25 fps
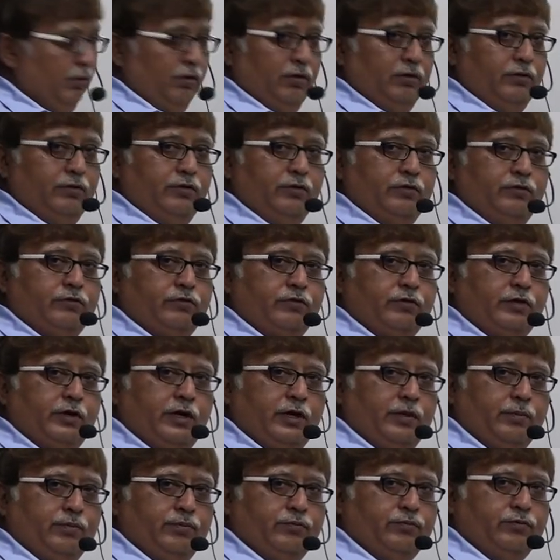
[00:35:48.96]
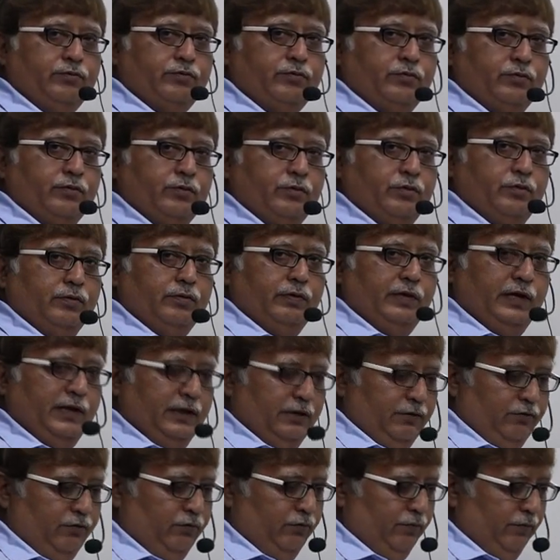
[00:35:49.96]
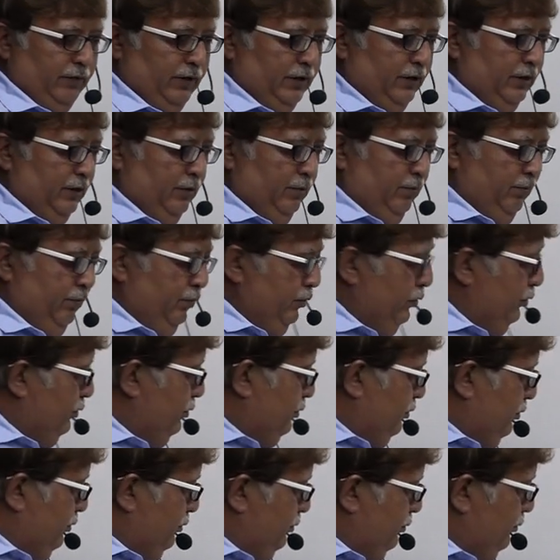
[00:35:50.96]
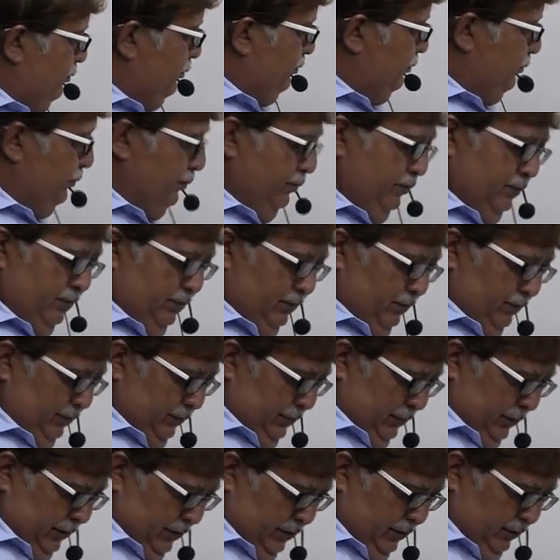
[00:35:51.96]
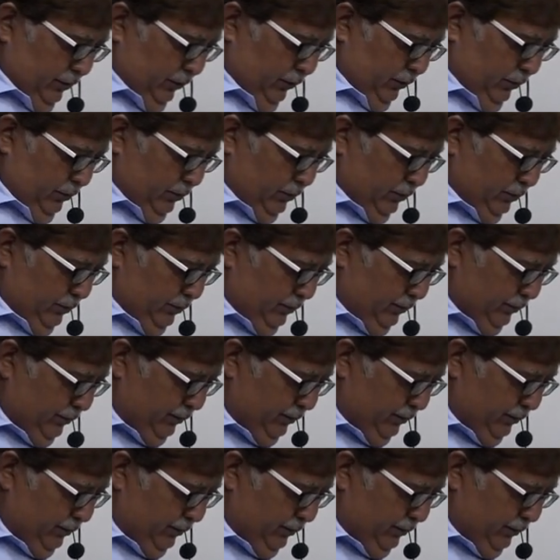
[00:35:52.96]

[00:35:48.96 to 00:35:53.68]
all the steps. That's very important. Understood?